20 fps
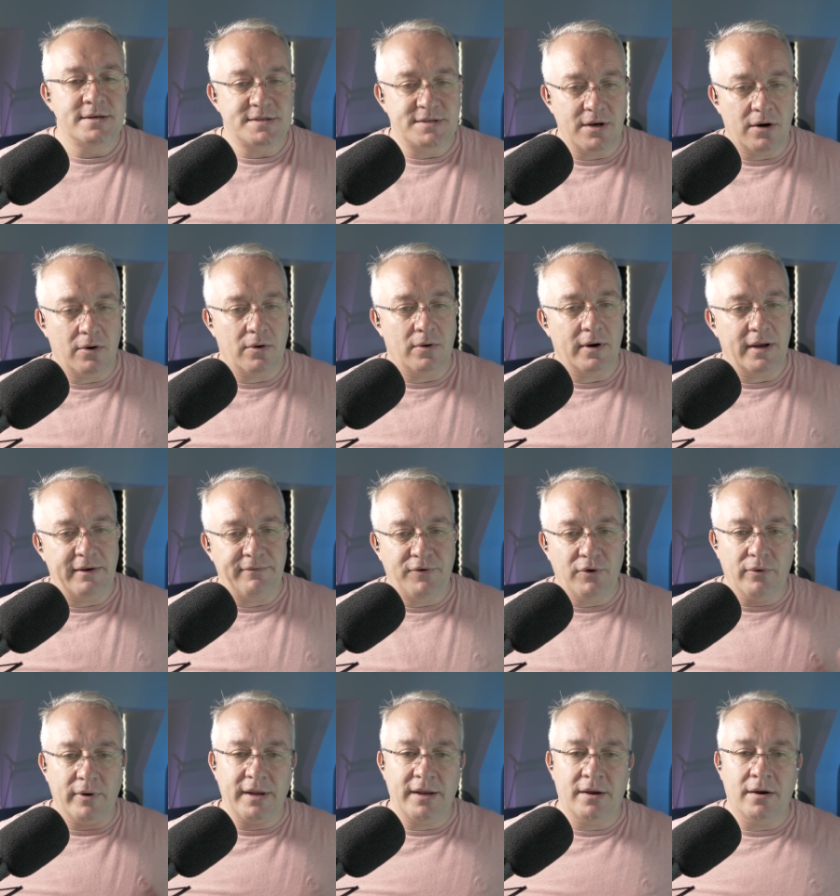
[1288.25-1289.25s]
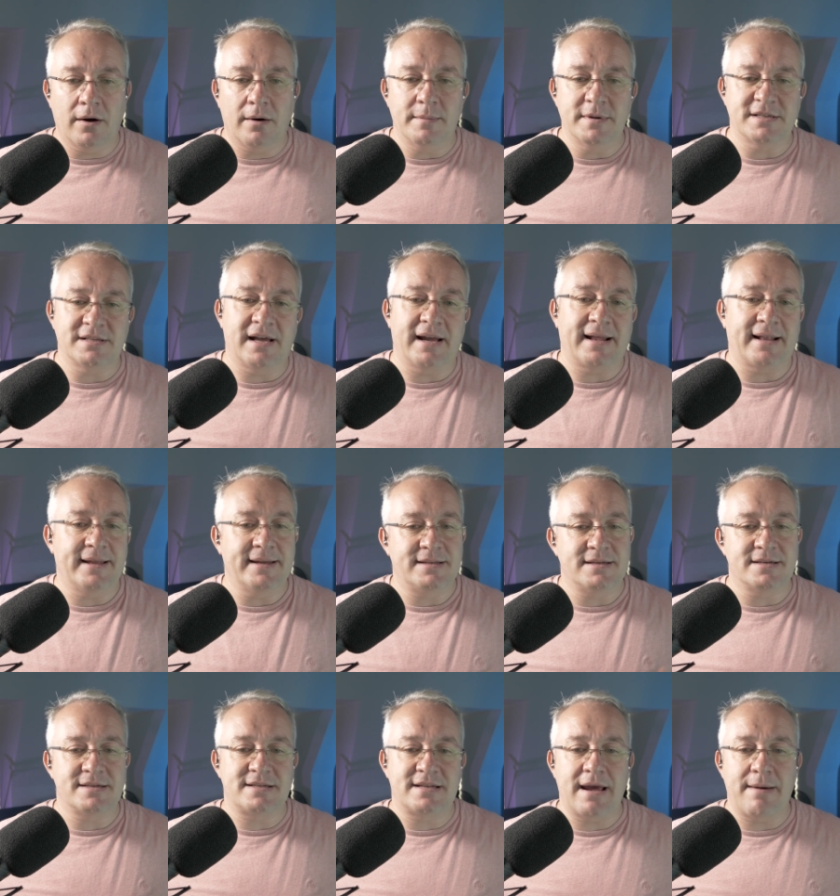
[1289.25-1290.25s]
So if your income is likely
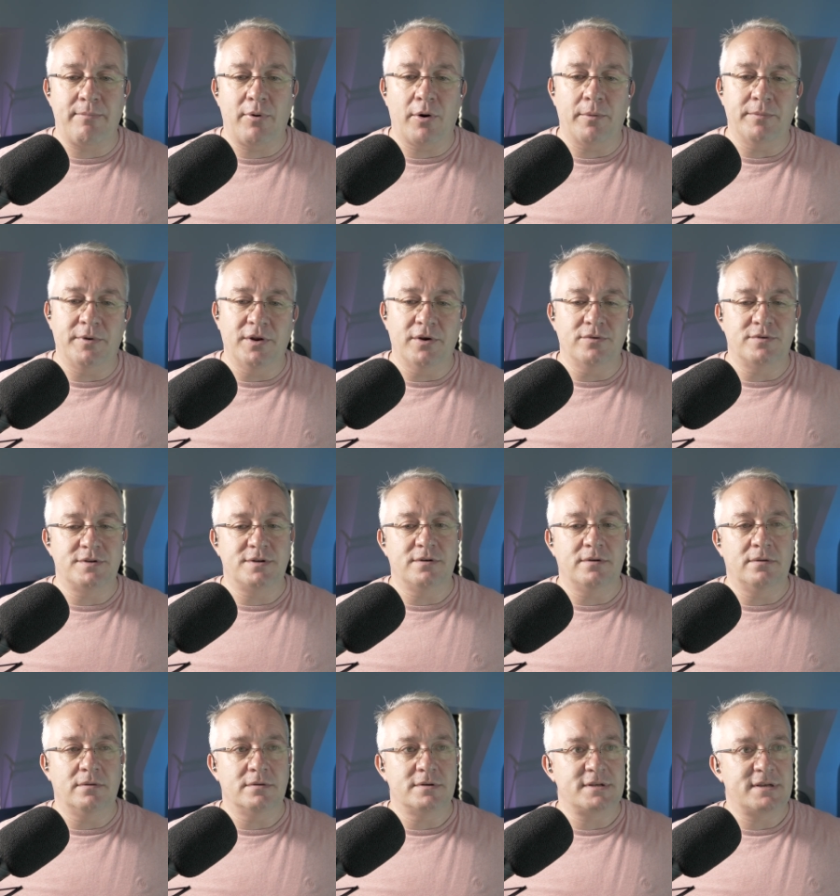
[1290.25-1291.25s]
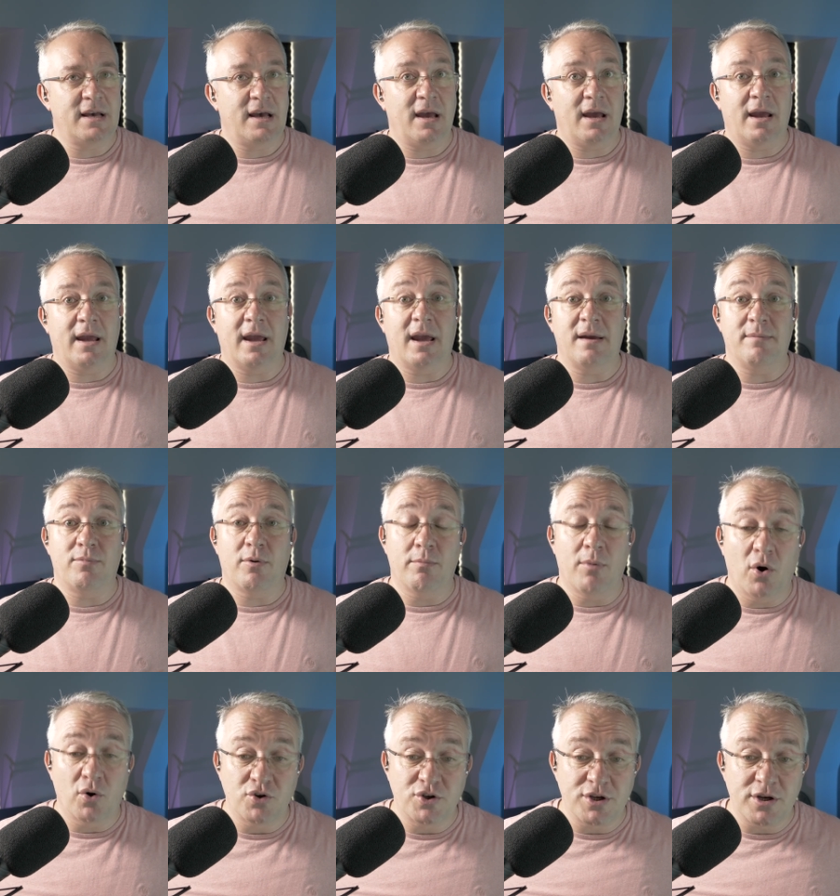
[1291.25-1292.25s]
to step up due to, say, a
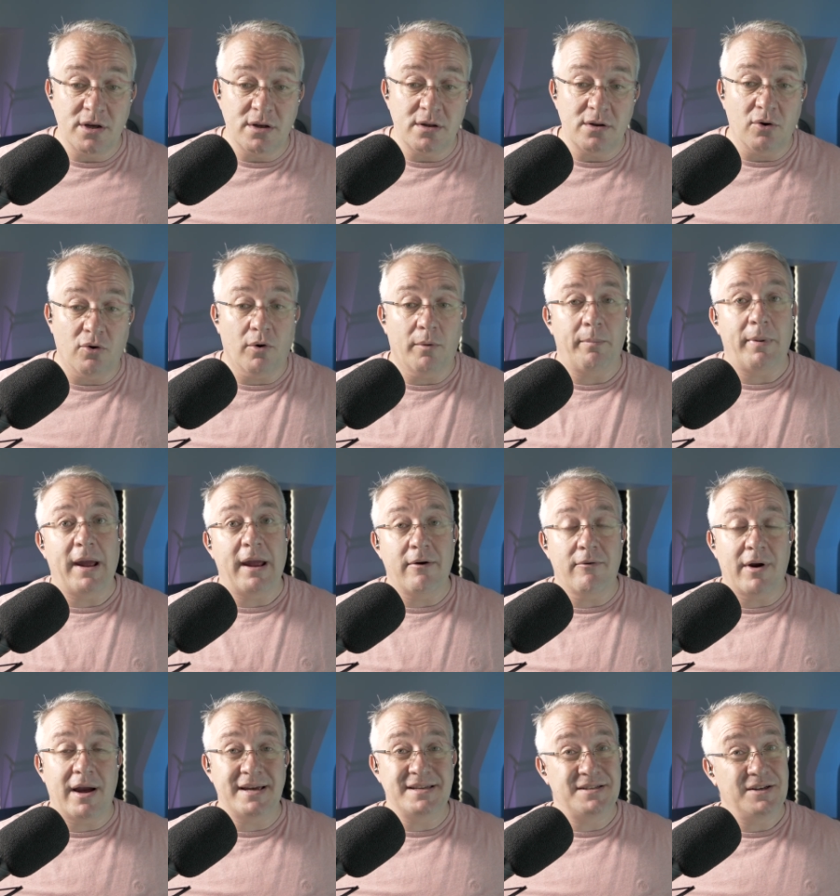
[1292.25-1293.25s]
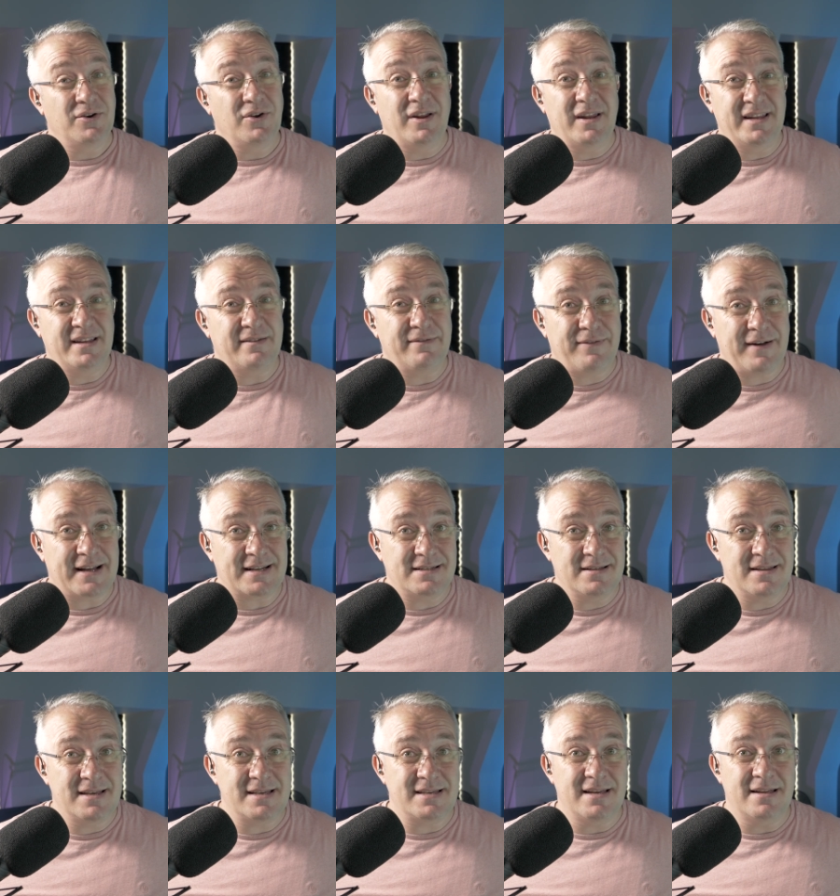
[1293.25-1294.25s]
promotion or a pay rise, you're going to need to
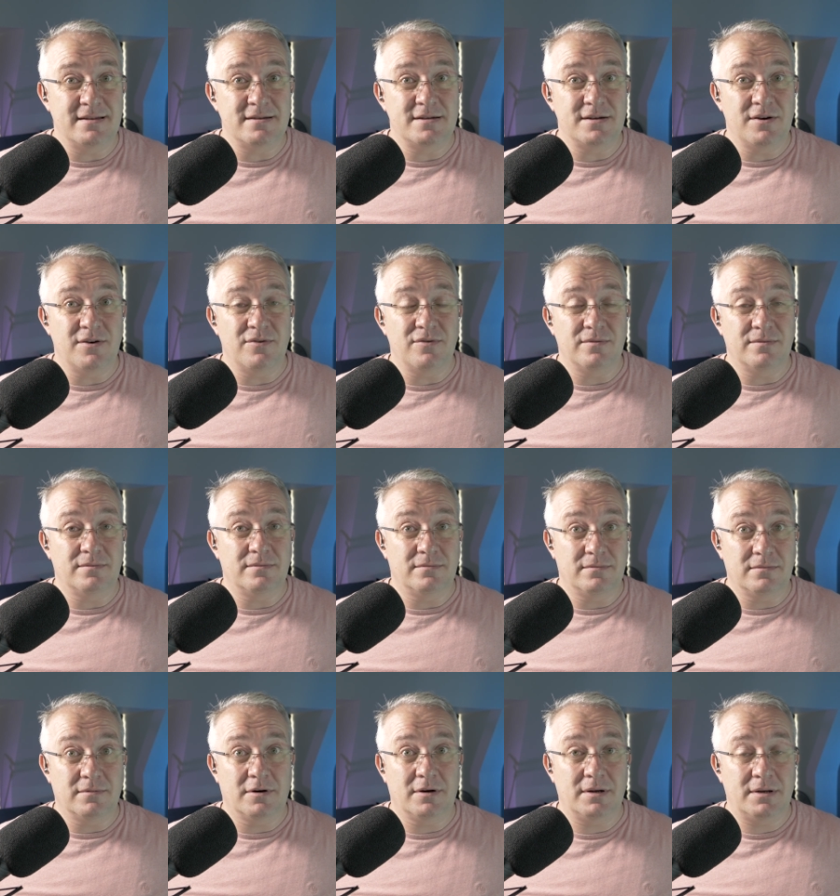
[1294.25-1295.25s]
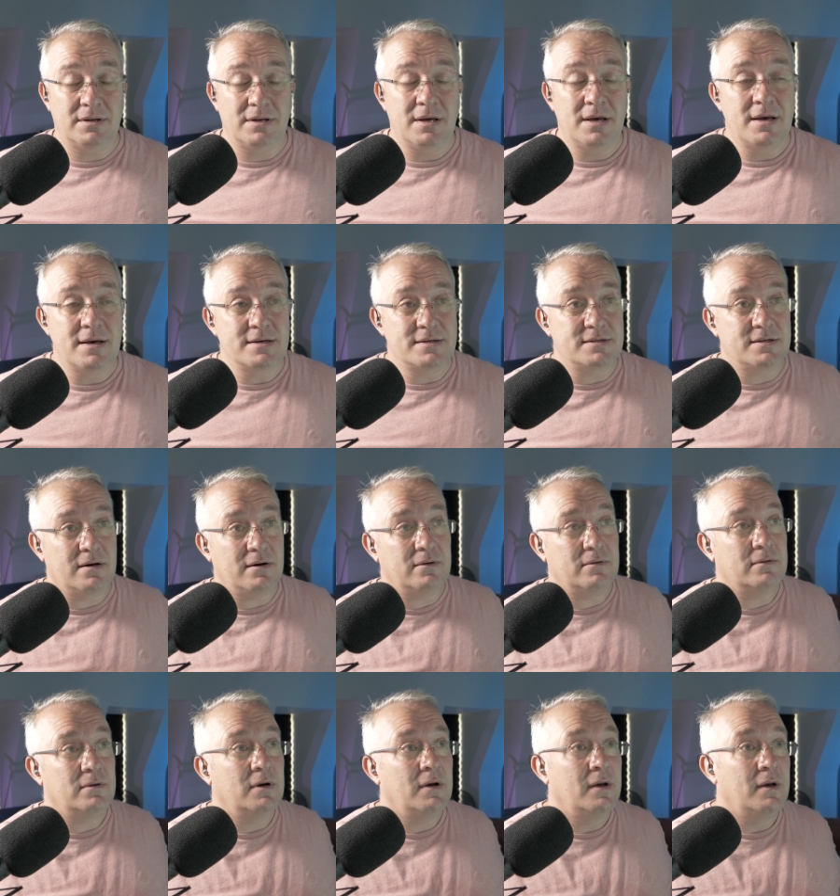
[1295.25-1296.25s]
factor this into, right?
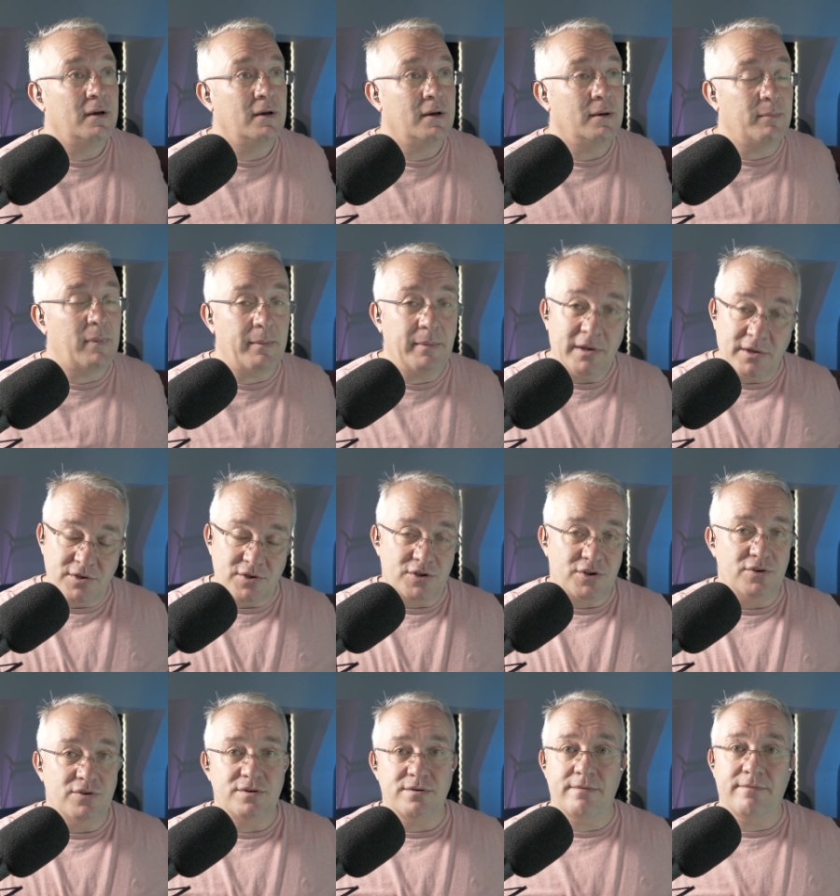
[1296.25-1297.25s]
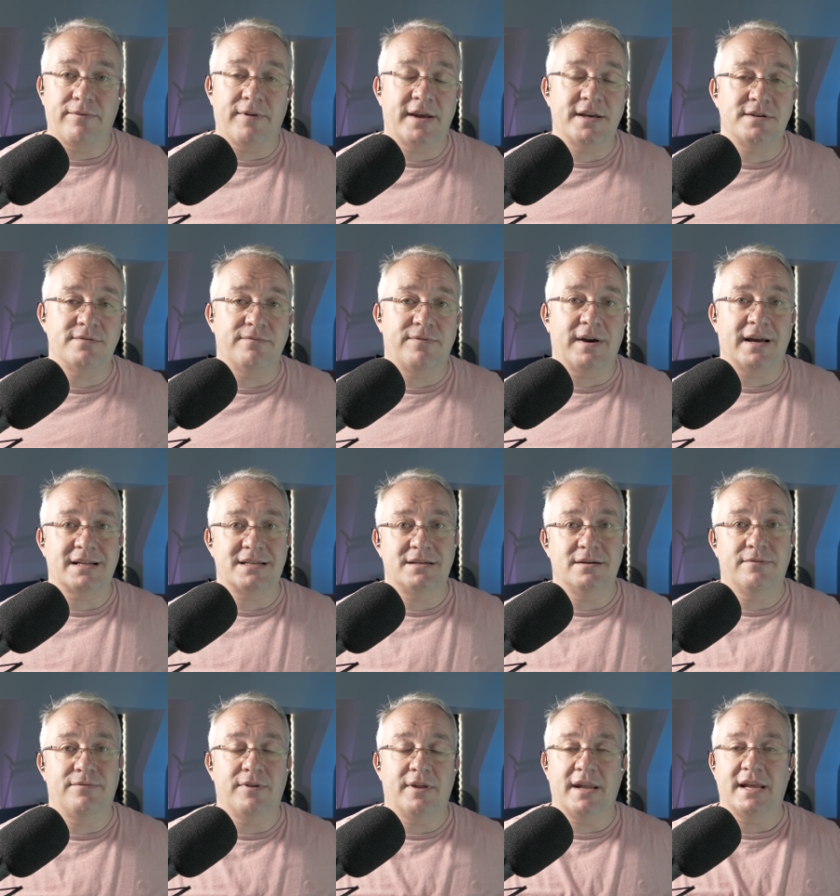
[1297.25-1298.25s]
So maybe you just use your inflation
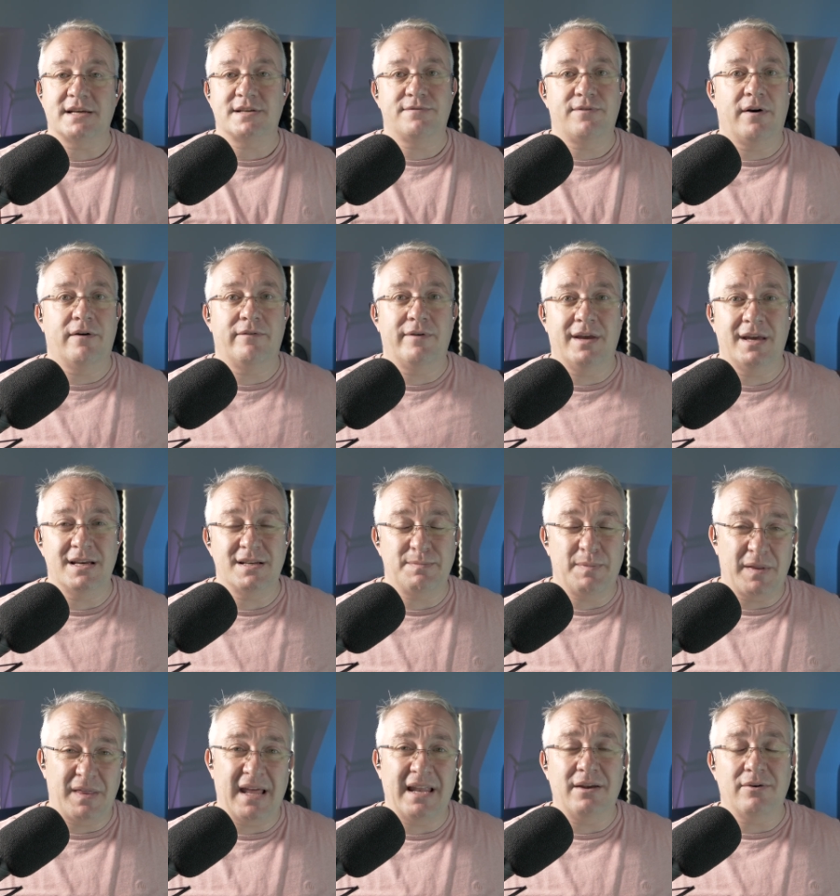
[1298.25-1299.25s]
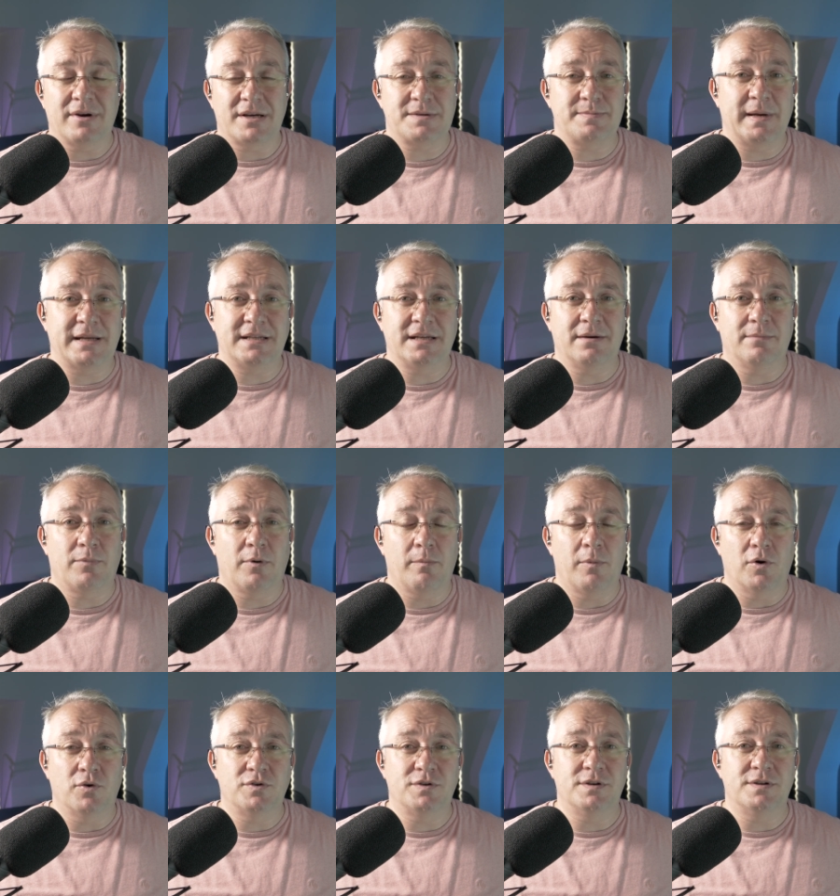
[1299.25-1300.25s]
factor for the next five years, but then you're expecting a
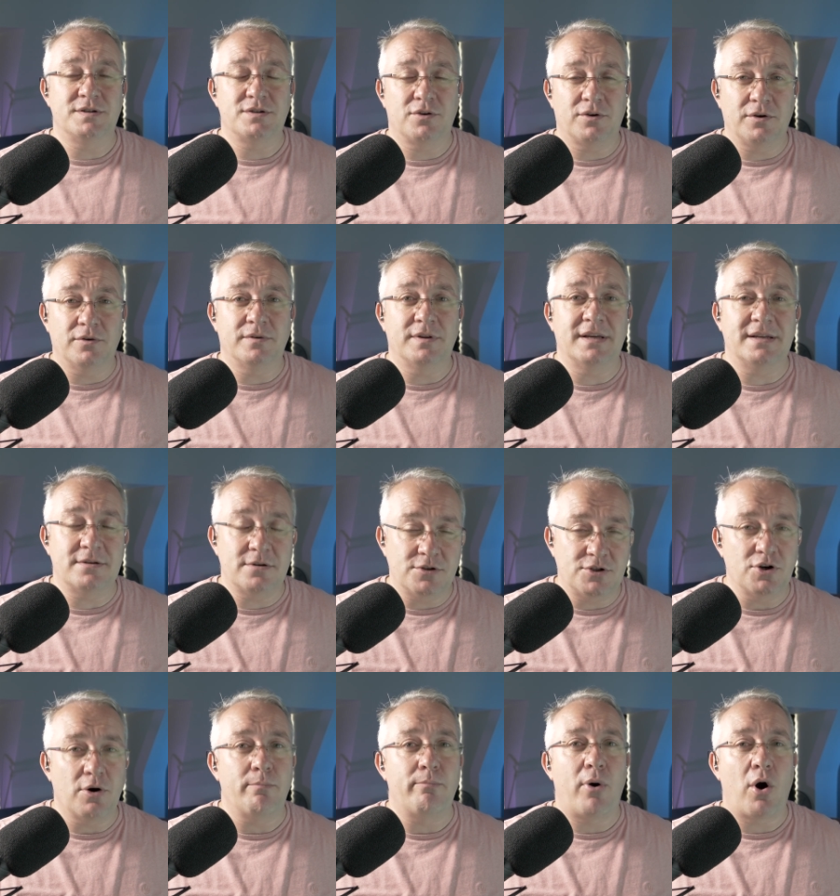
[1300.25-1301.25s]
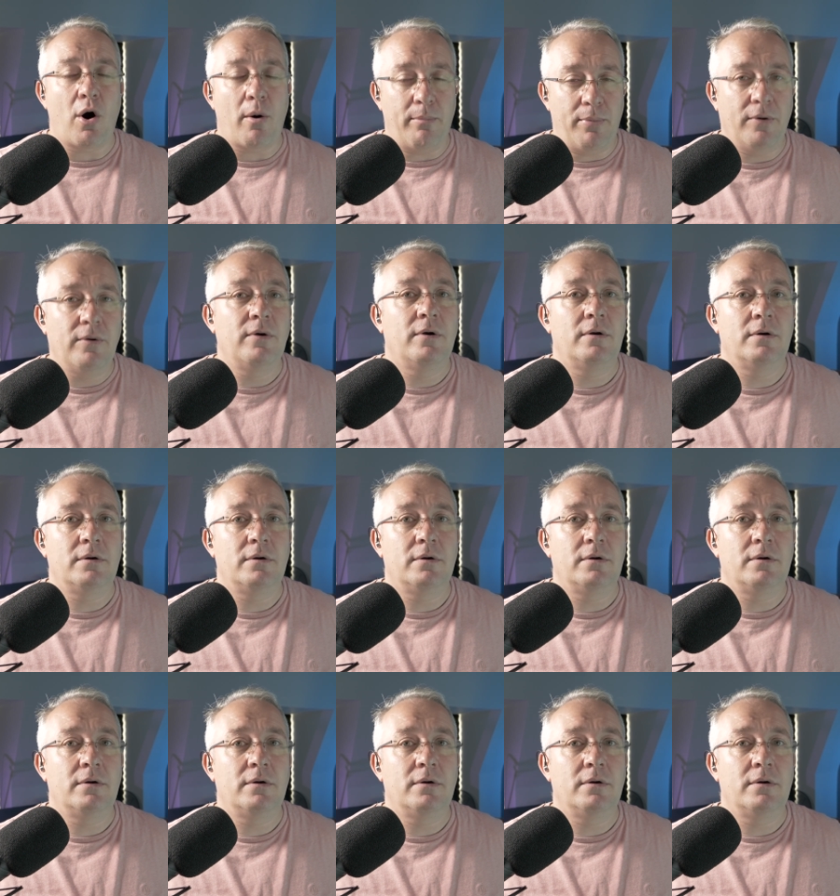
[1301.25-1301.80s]
promotion, so you'll need to jump up